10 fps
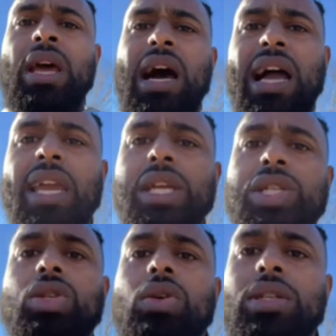I hate
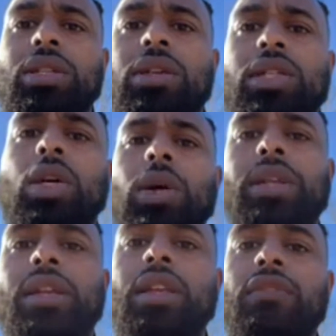shorts. They're so
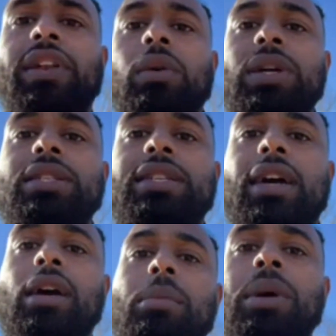addictive and a waste of
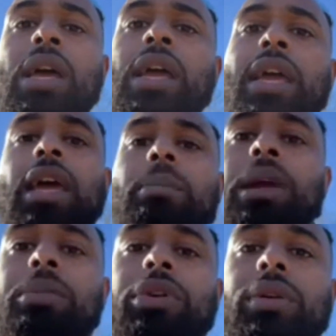time and
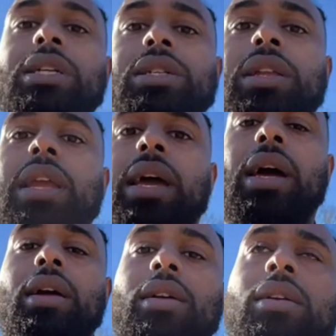memory retention.
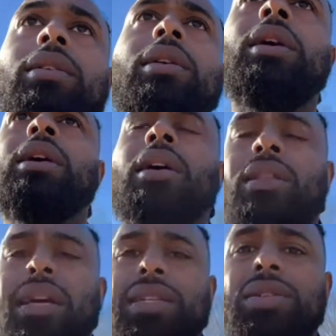Yeah
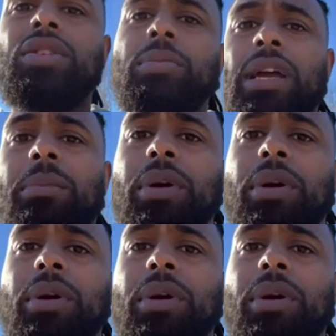that's true, man.